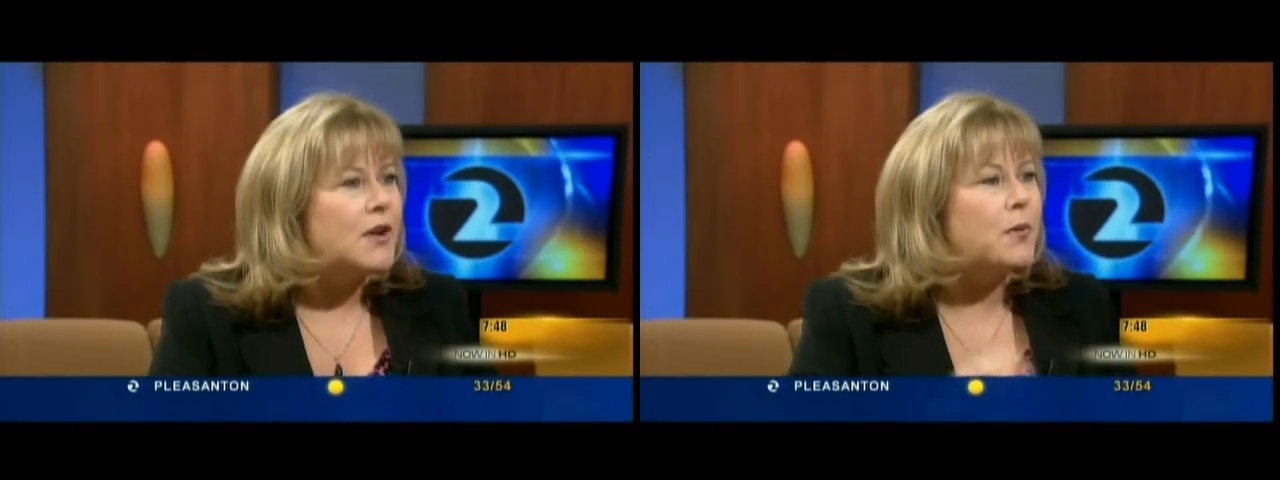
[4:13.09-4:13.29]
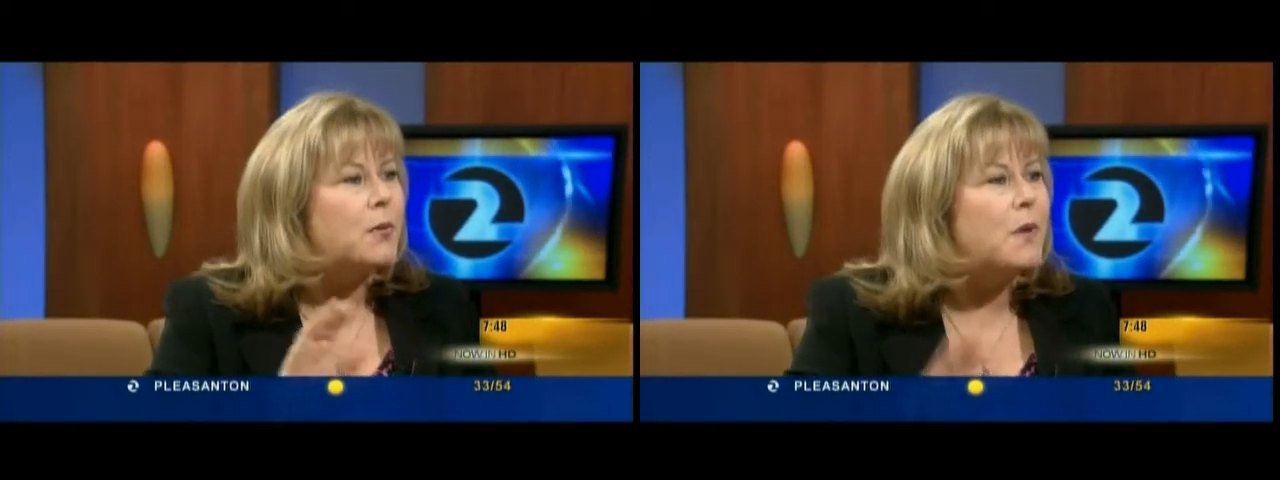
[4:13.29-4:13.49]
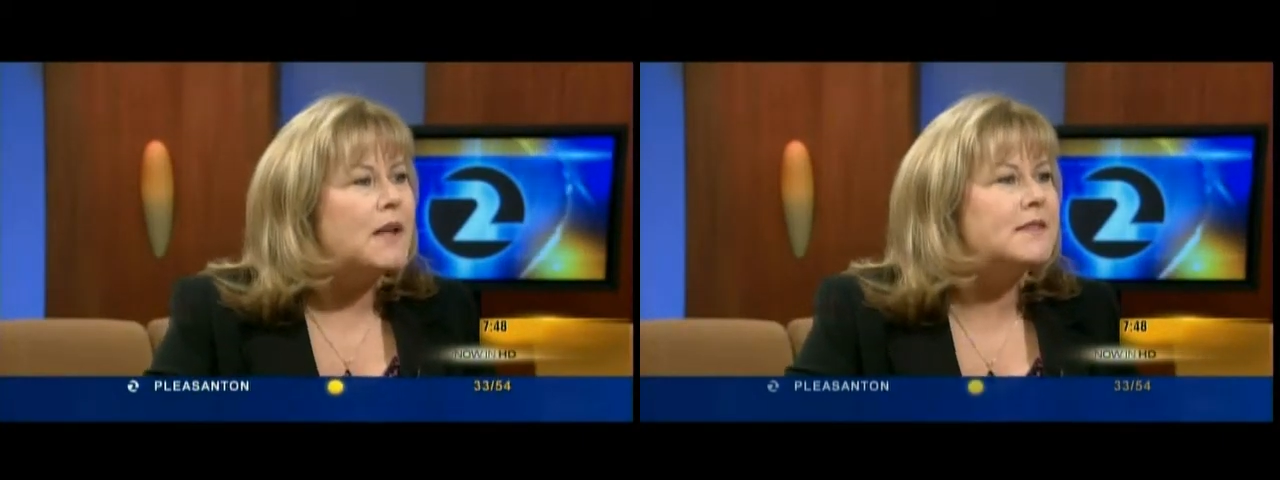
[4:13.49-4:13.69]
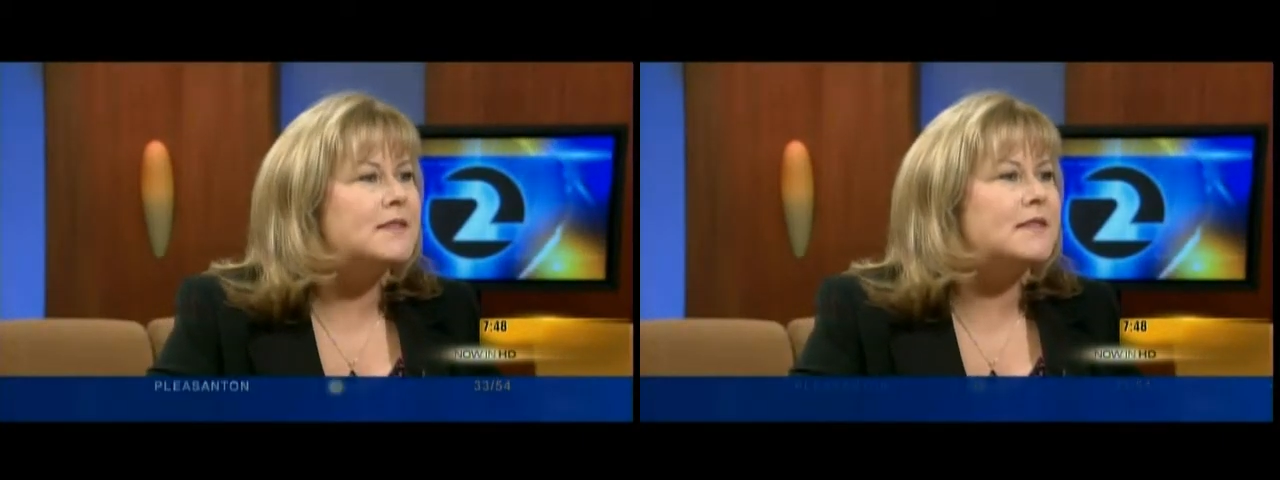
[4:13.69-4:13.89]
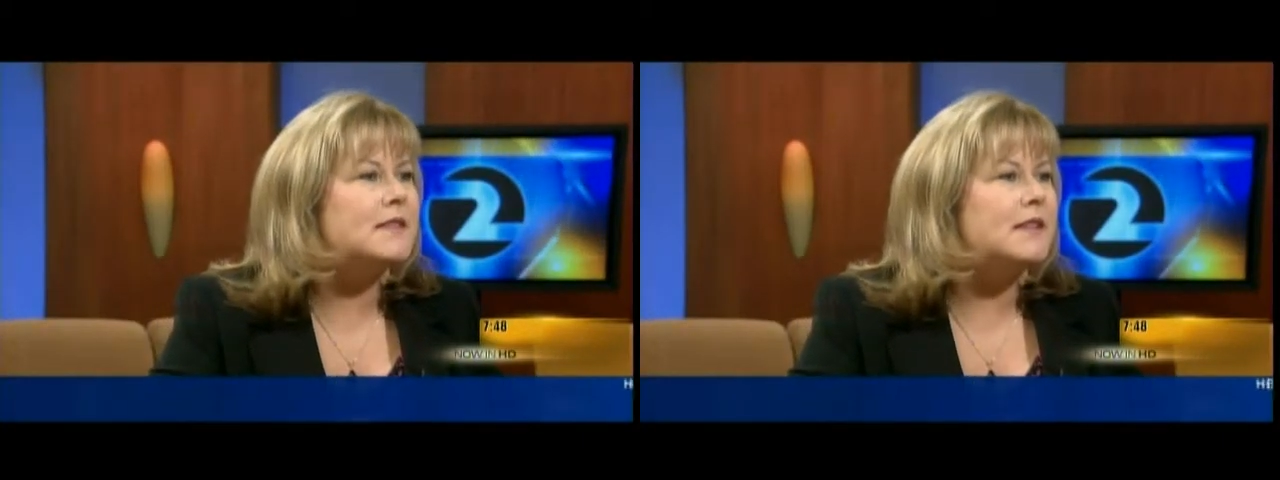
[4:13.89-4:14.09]
what's
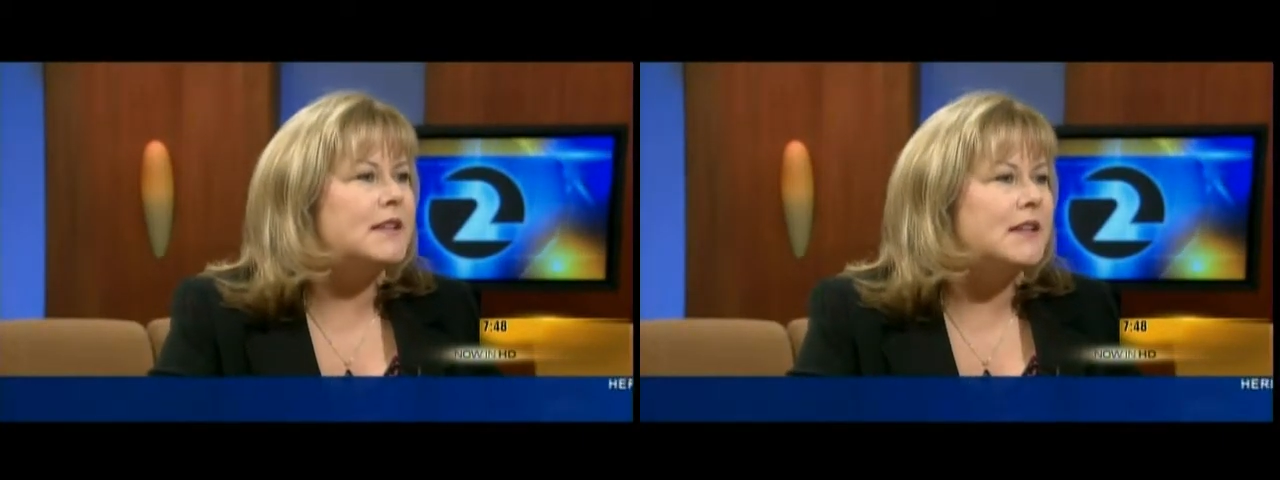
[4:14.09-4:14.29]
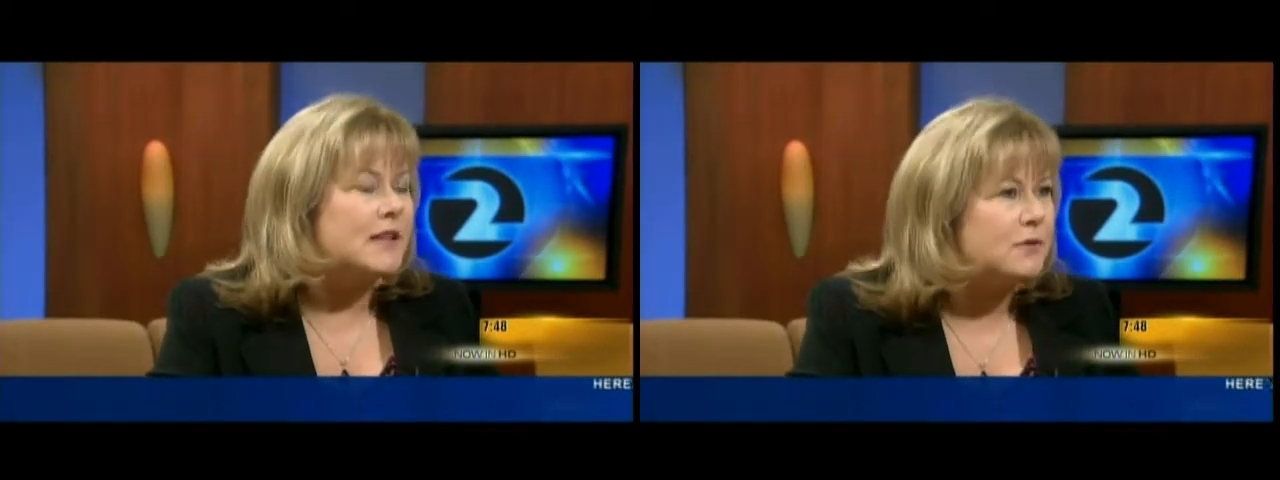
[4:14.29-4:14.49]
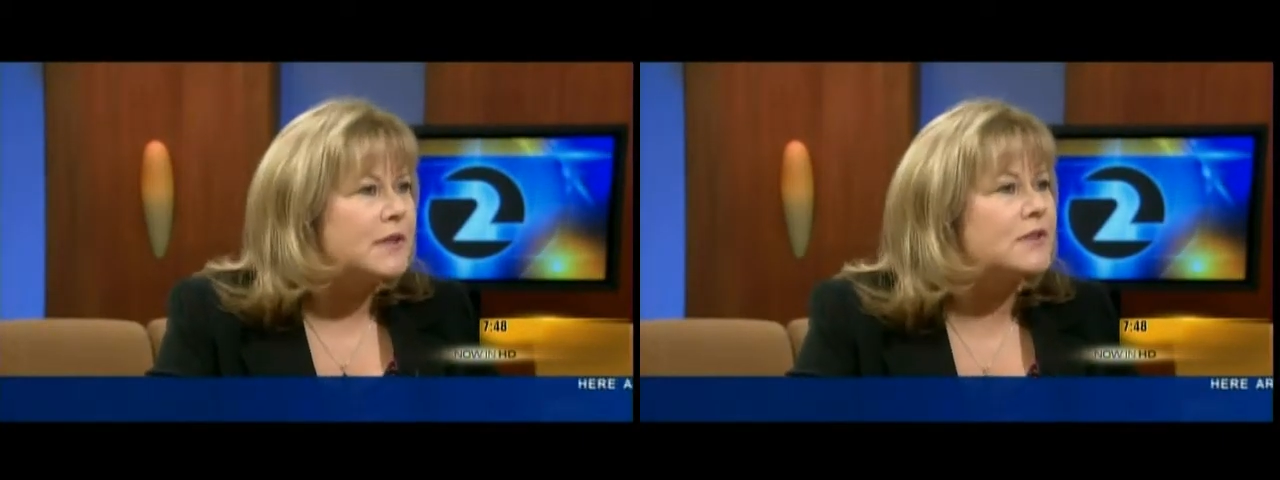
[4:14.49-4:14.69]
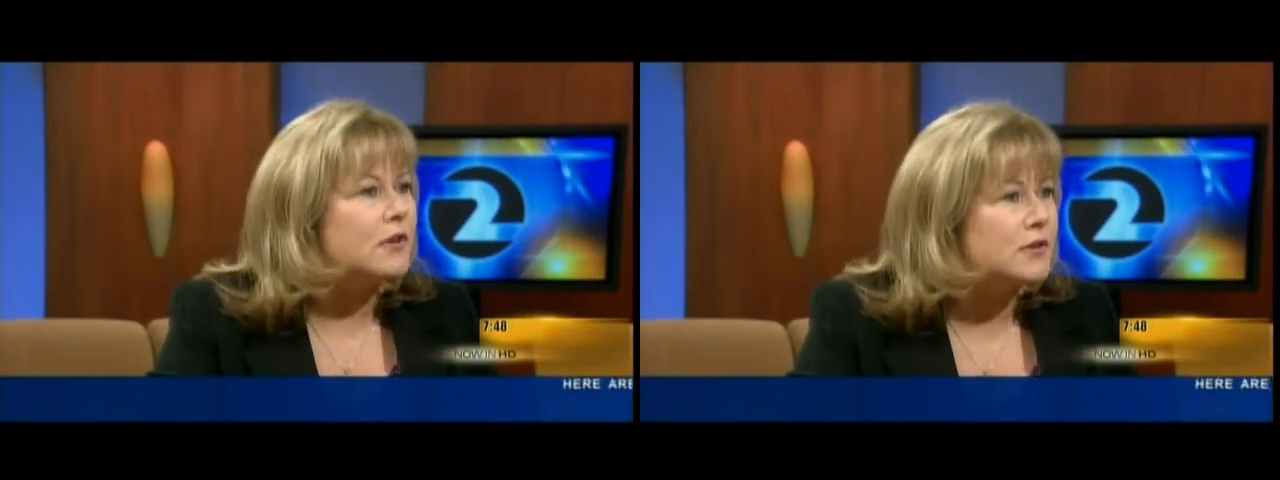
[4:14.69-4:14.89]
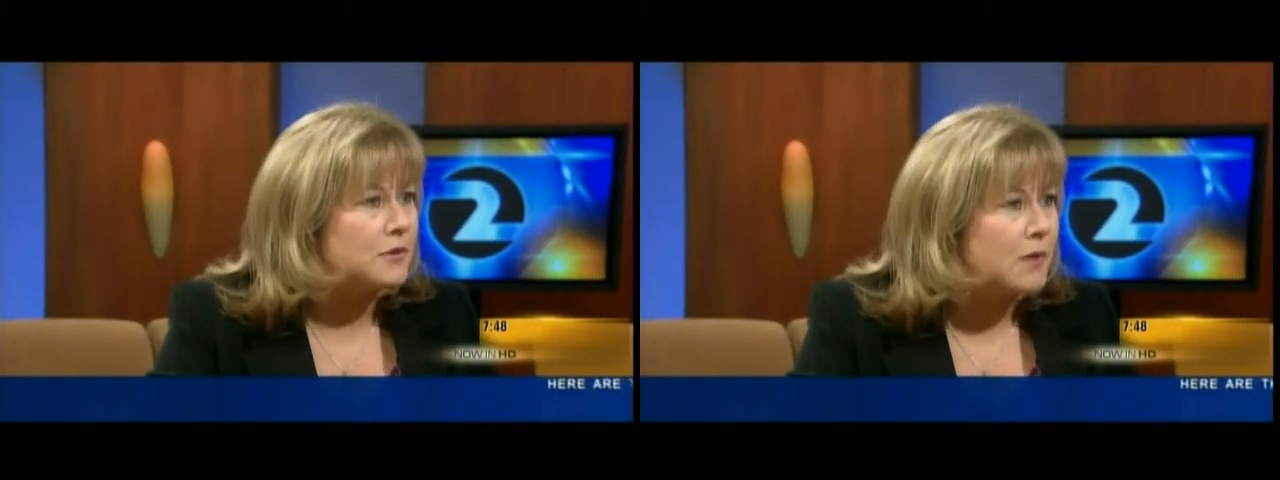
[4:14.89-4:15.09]
the end
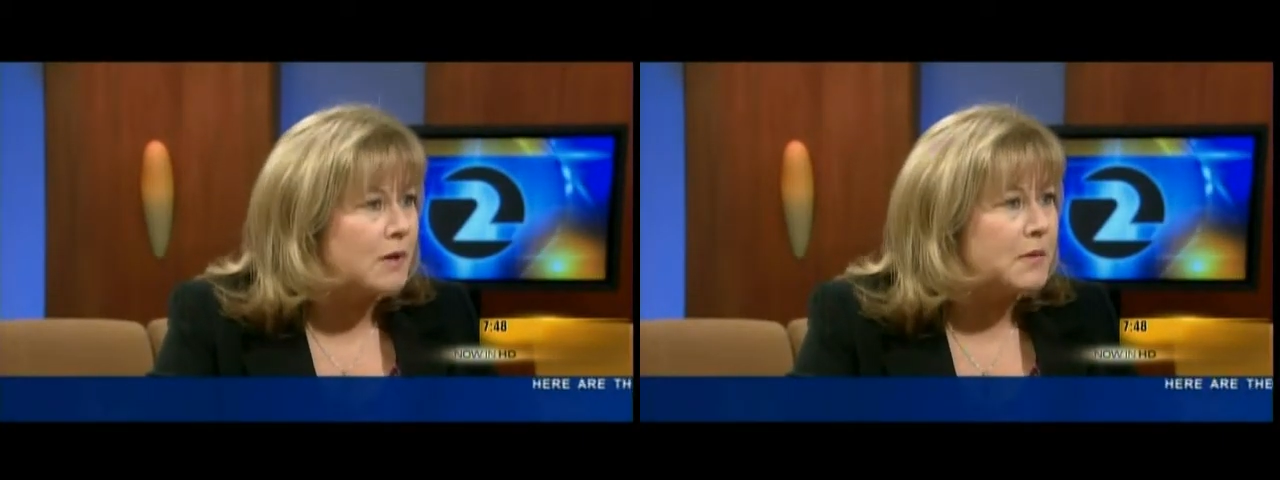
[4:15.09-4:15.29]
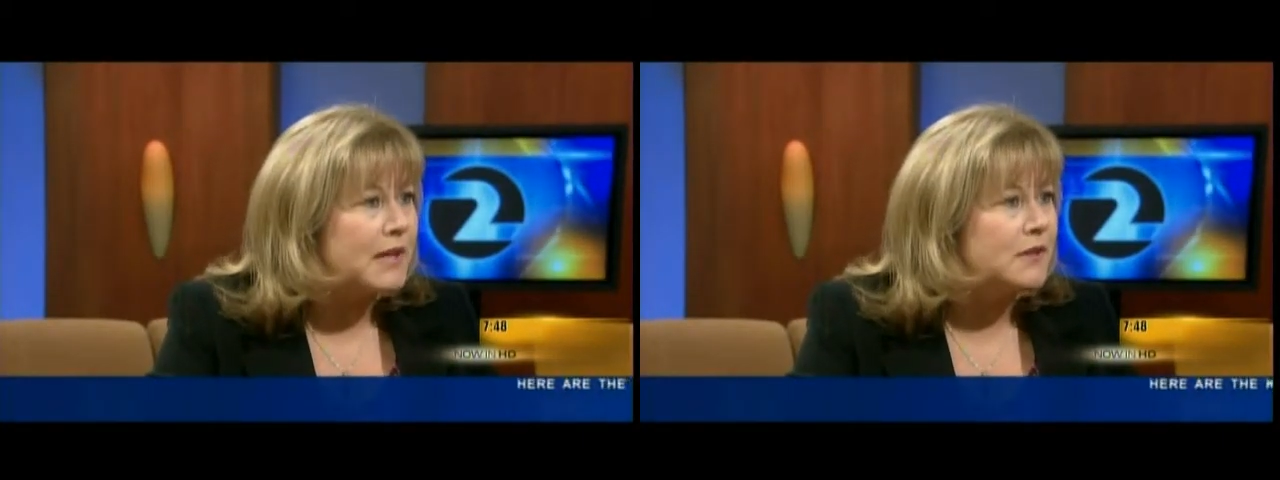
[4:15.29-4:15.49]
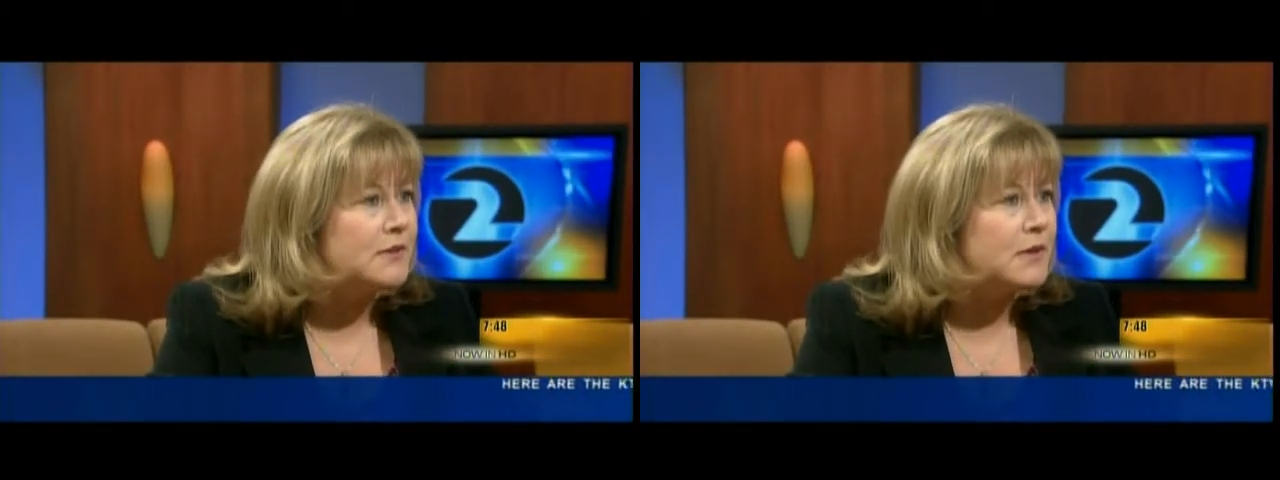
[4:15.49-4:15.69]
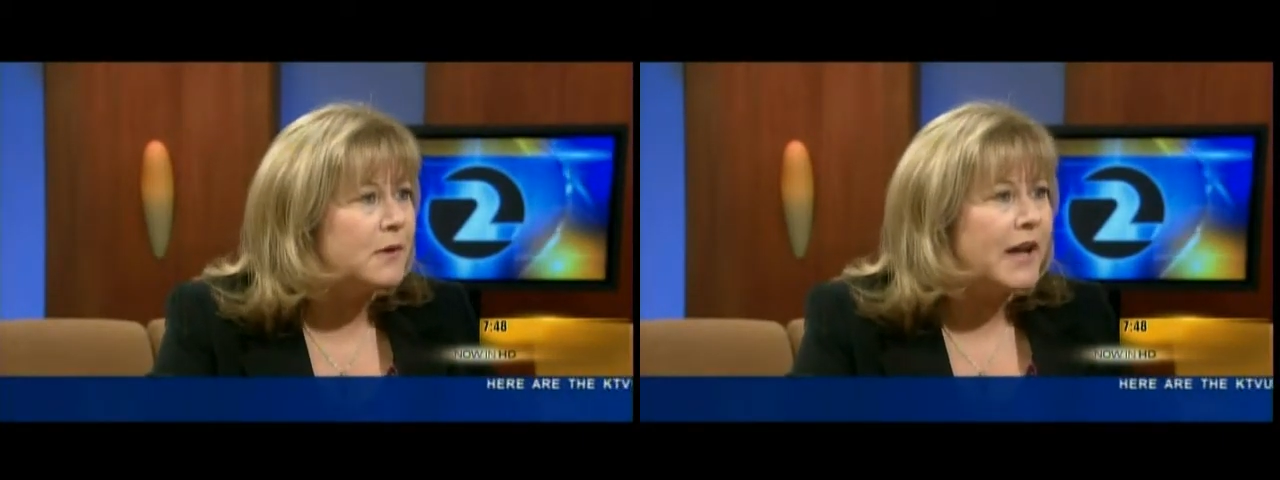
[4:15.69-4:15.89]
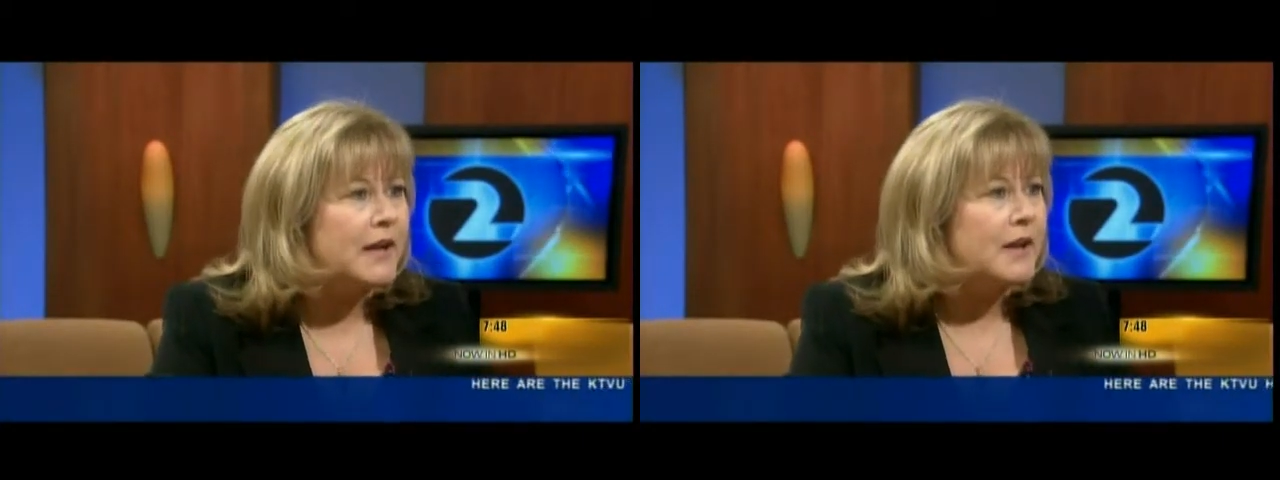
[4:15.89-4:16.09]
result you want by losing
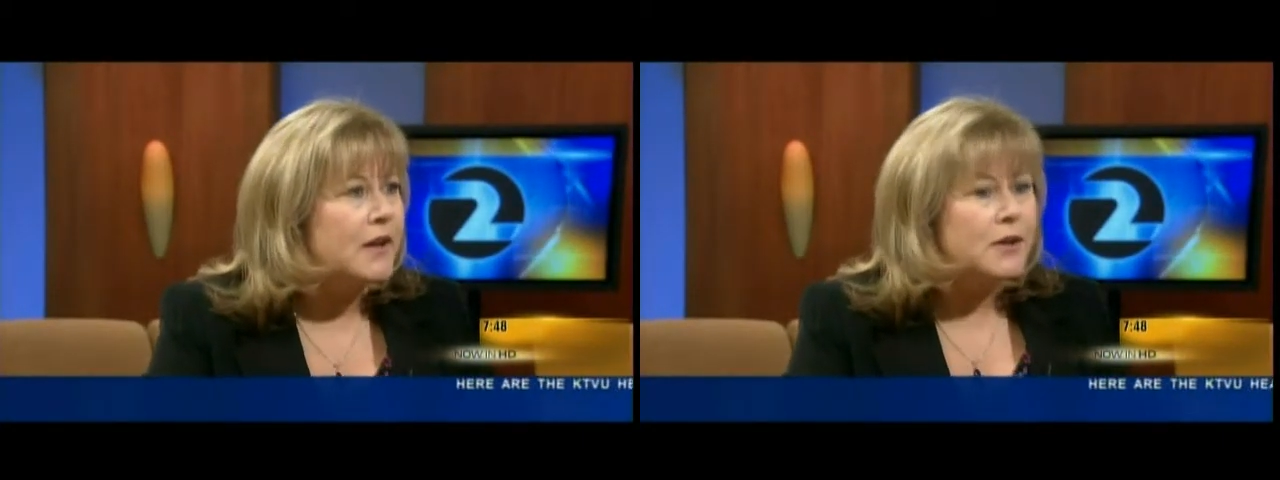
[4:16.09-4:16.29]
weight?